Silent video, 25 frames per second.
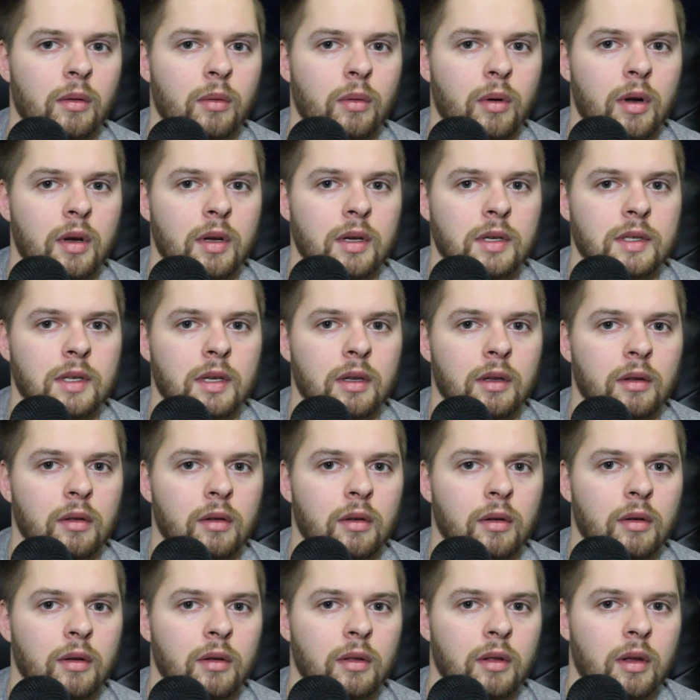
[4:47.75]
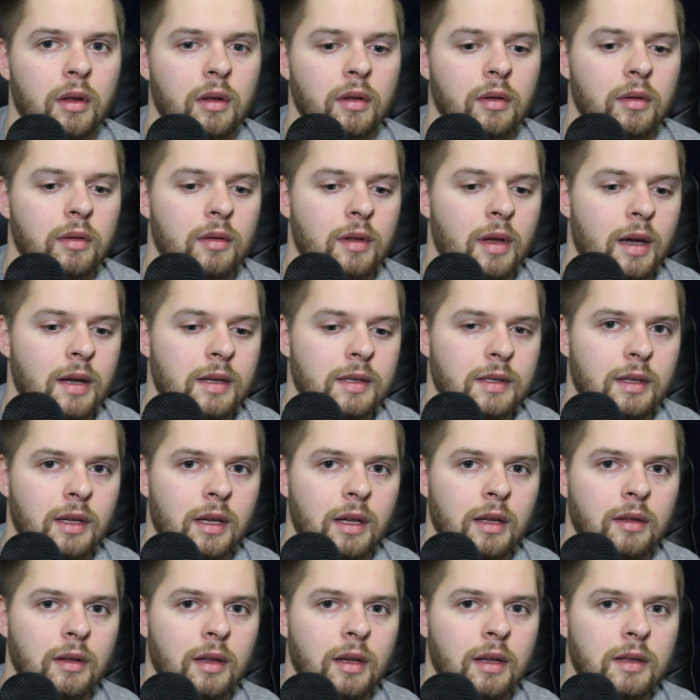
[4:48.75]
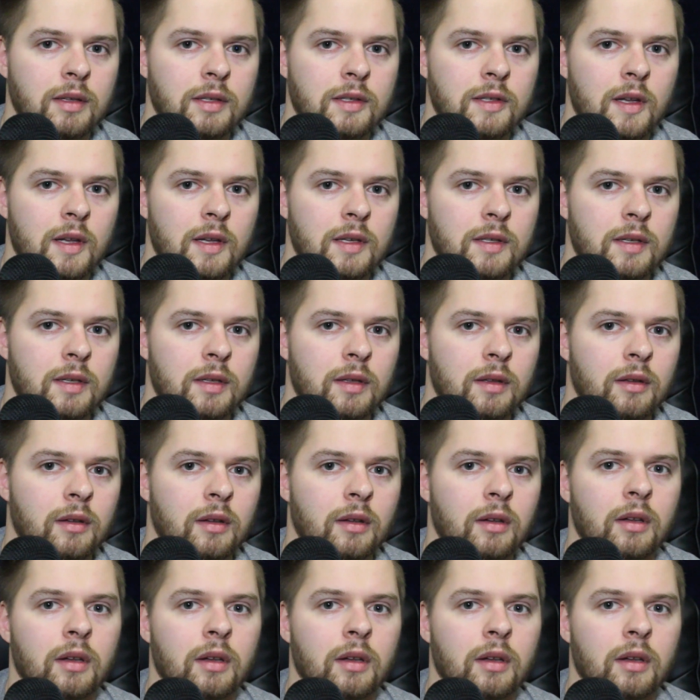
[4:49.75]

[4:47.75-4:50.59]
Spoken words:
was during the 2018 season,